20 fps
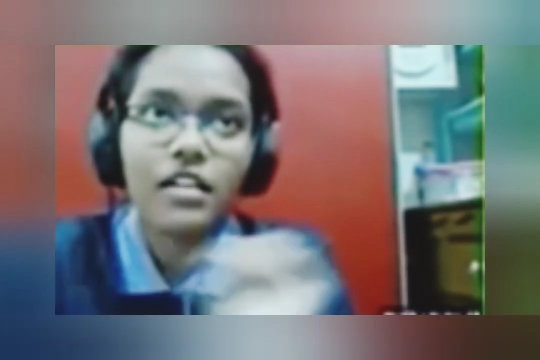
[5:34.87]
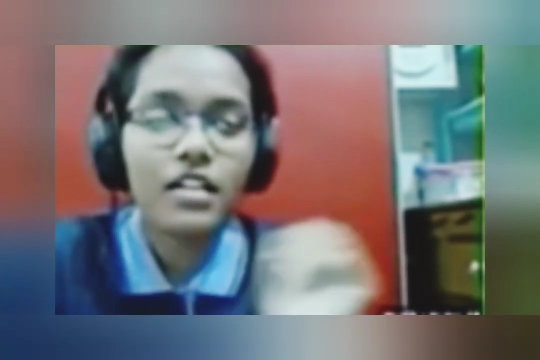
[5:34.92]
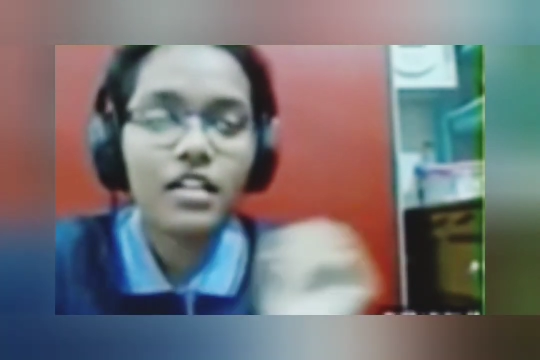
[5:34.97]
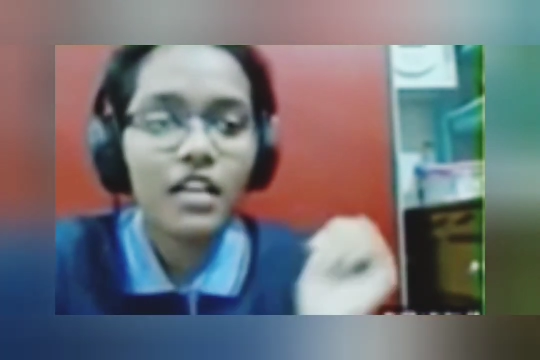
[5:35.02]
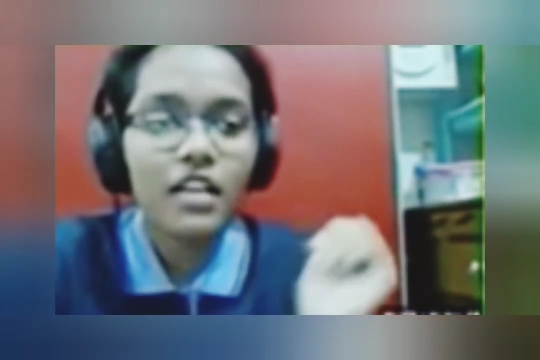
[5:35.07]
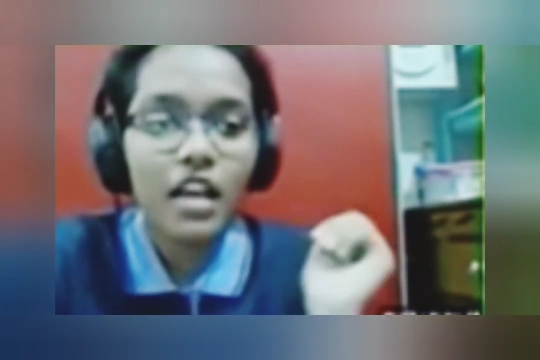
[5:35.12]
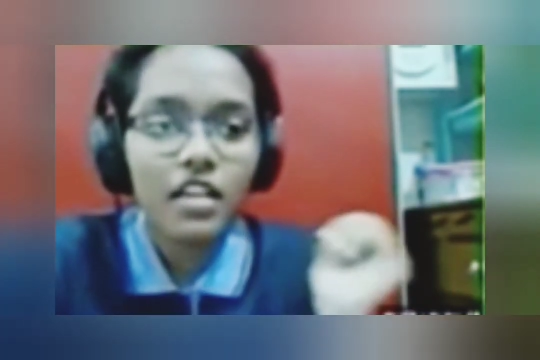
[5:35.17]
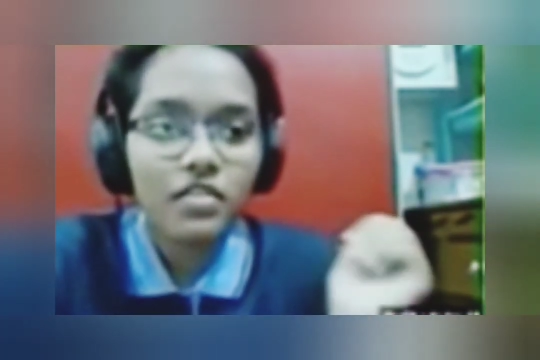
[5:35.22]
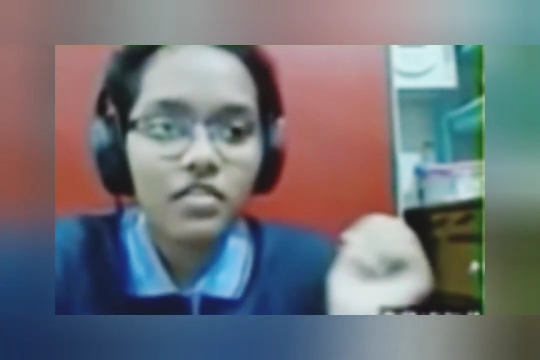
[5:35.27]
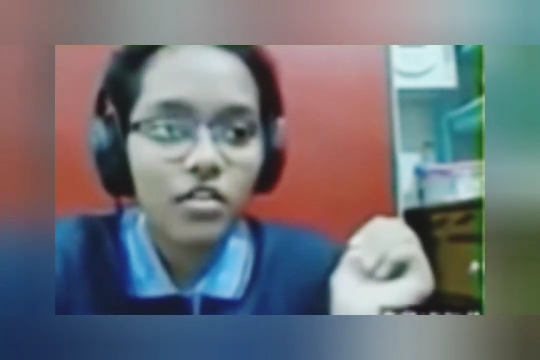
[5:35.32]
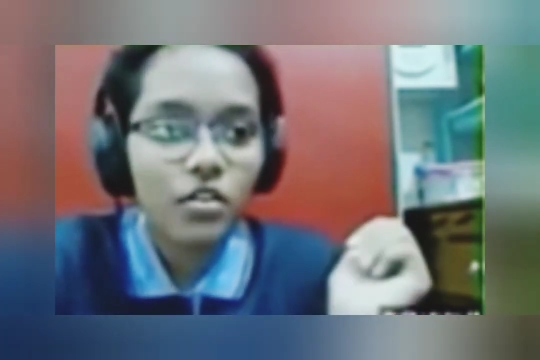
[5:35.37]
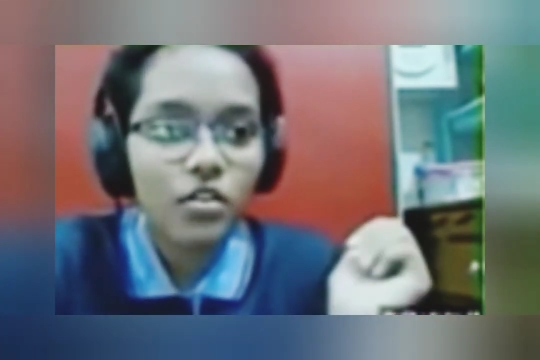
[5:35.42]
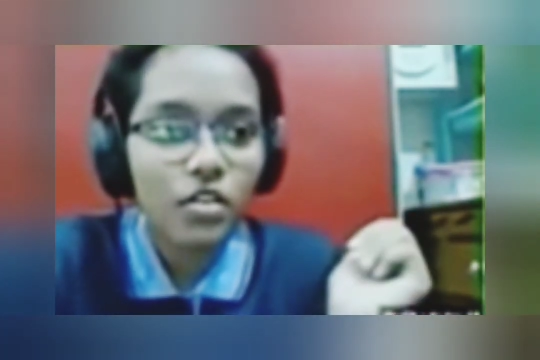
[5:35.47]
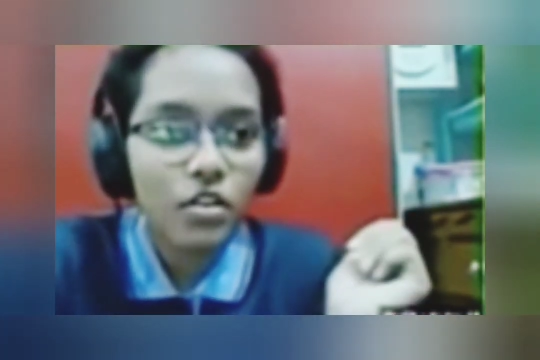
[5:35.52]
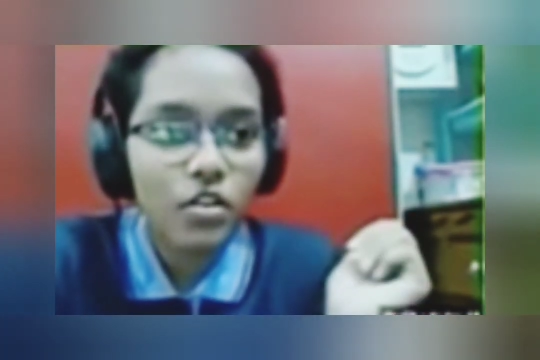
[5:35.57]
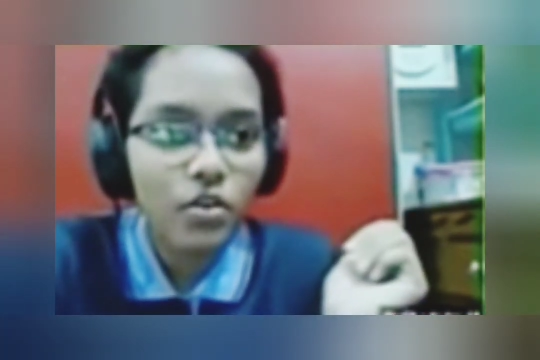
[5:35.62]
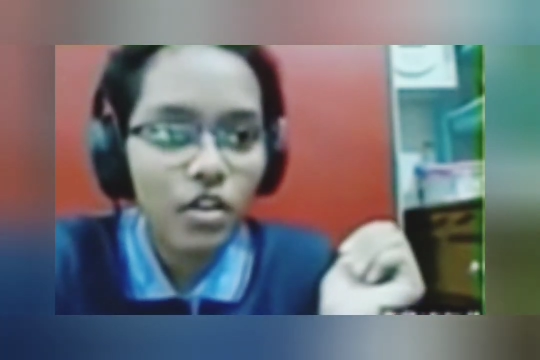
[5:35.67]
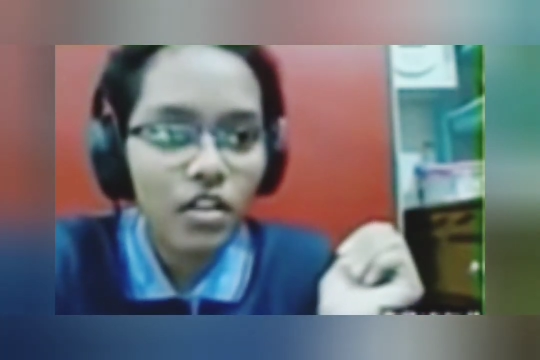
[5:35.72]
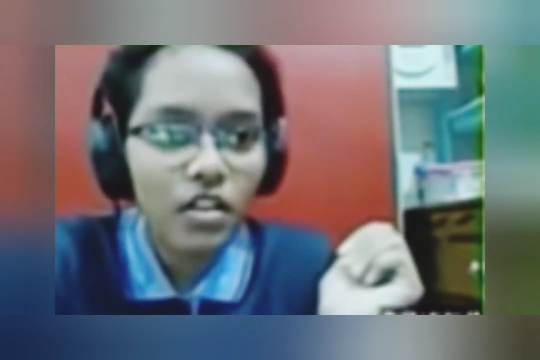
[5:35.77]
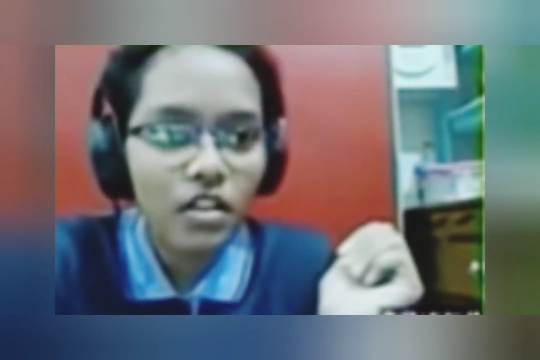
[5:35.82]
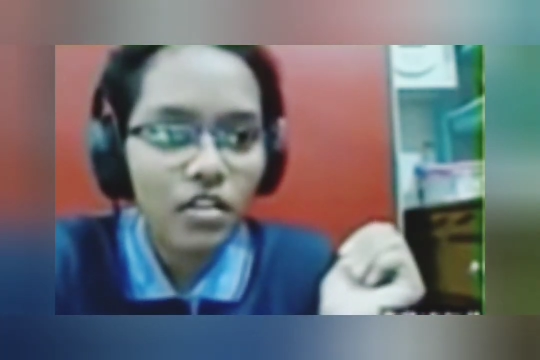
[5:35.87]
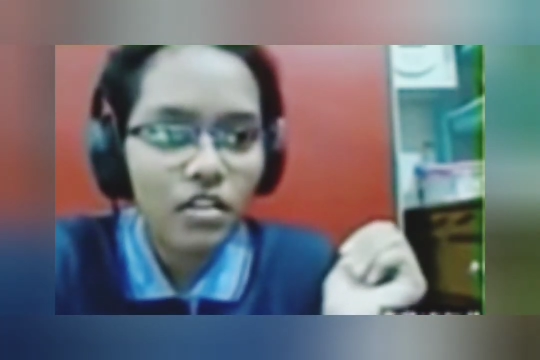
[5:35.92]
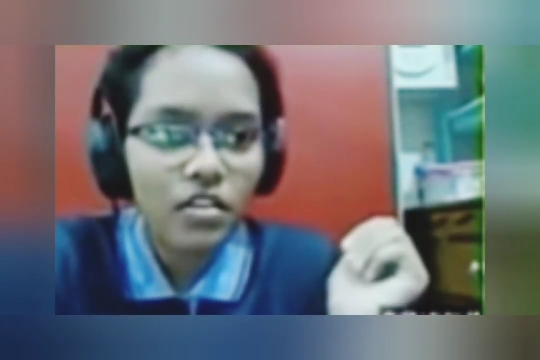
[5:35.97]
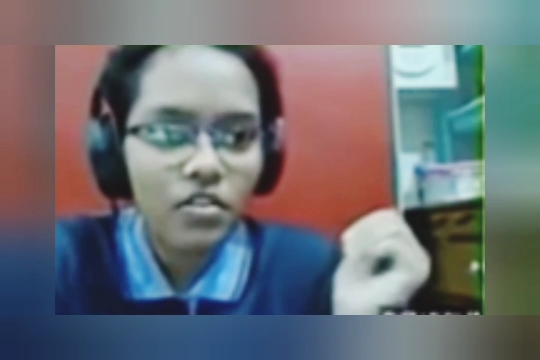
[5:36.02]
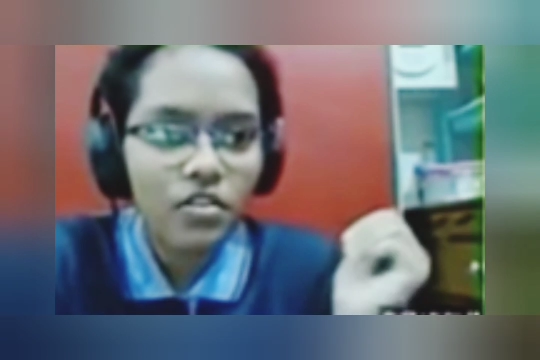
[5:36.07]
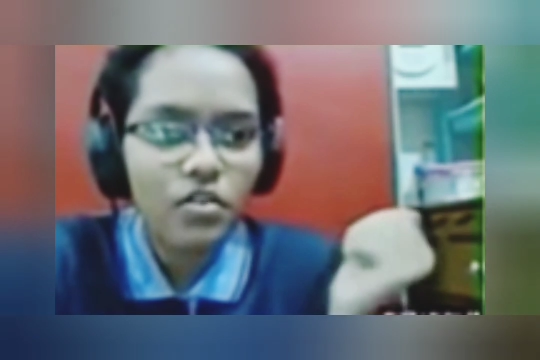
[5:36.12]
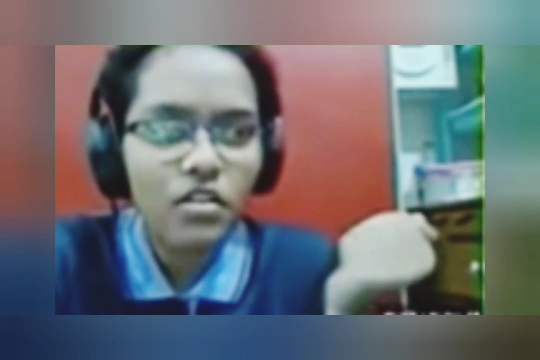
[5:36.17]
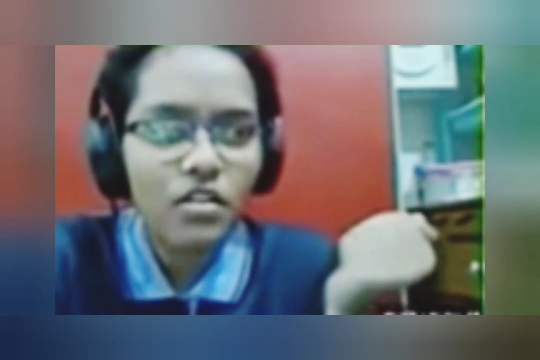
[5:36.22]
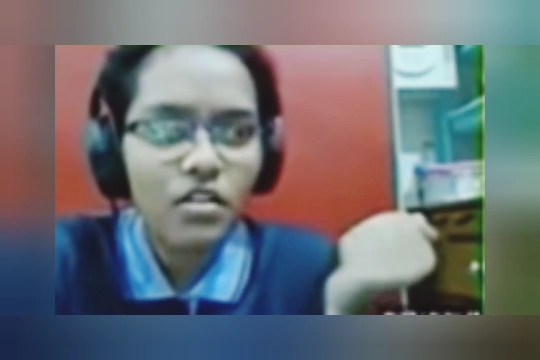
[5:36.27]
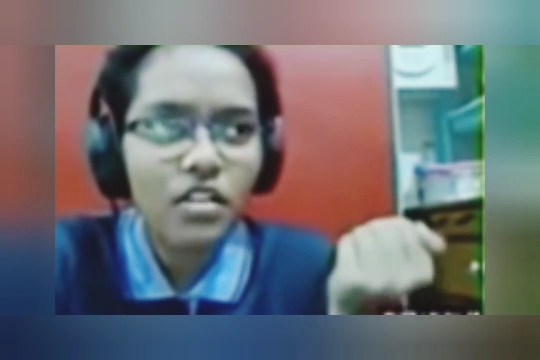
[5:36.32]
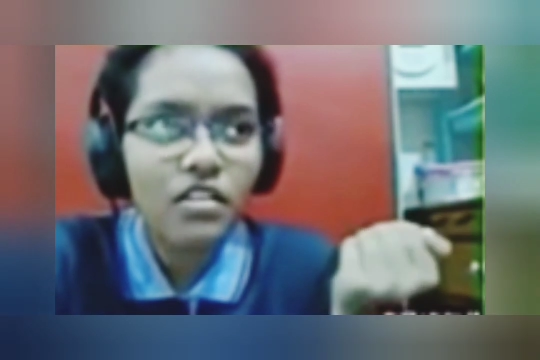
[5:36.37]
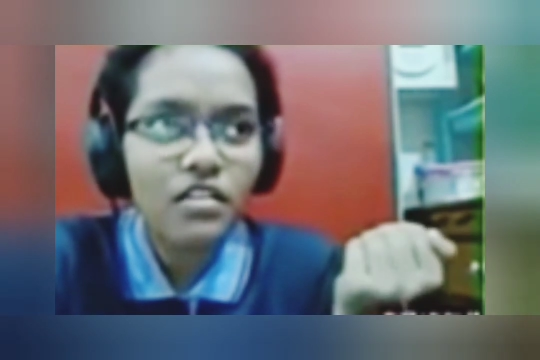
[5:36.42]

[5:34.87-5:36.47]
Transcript: and at the last, when you'll do it,